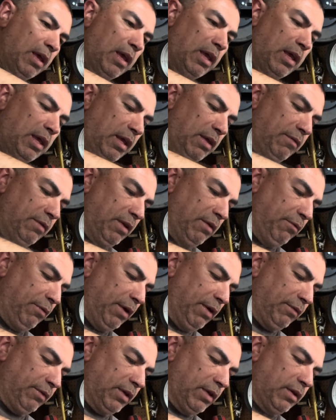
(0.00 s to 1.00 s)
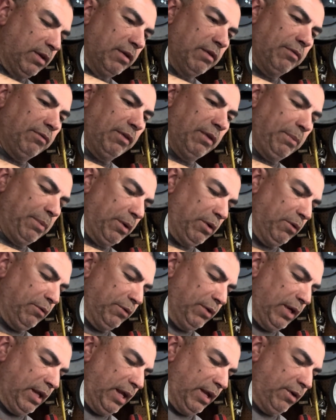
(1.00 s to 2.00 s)
Even if we have to flip it
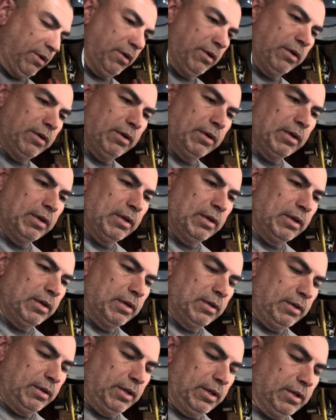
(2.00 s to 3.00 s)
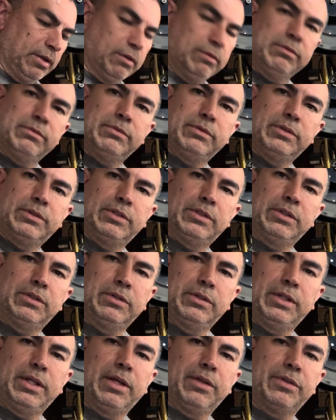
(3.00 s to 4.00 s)
over later, to do
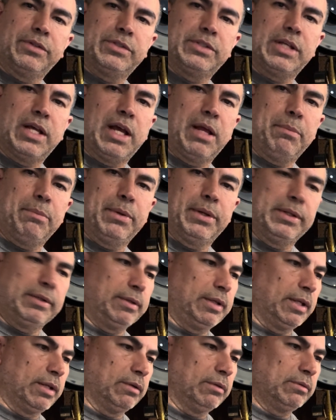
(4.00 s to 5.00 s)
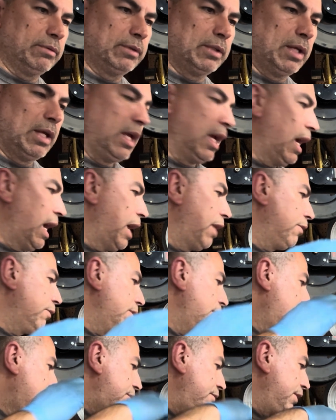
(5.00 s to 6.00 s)
the other side, but I don't
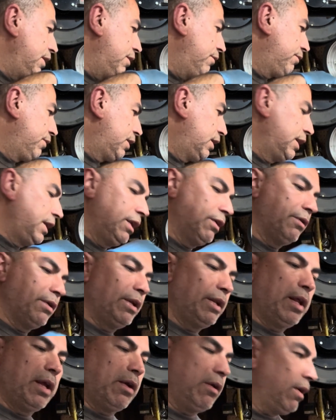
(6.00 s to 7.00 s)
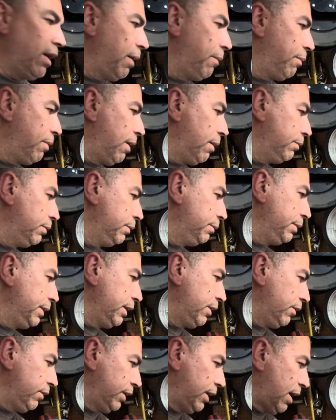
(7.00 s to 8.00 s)
have enough cleaner in there. I probably
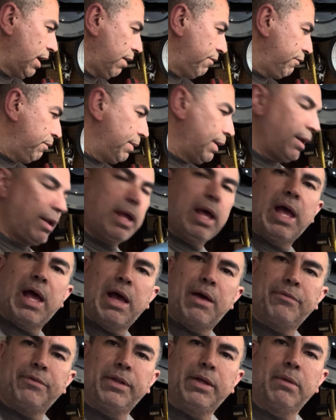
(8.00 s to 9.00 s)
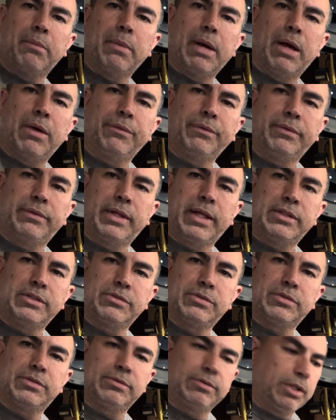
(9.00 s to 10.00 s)
only have about half the amount
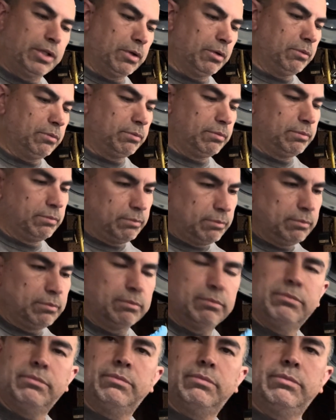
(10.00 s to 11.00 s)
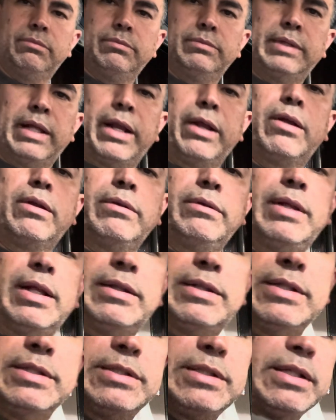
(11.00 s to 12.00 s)
that's that
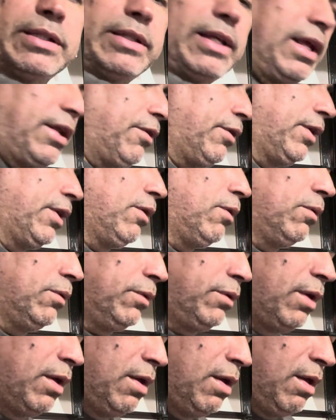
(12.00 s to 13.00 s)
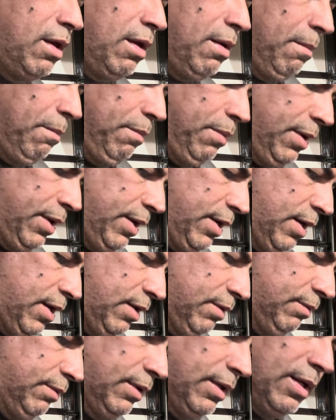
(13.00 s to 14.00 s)
this container can hold.
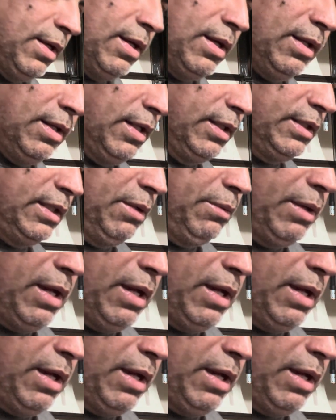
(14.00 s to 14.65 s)
But let's see what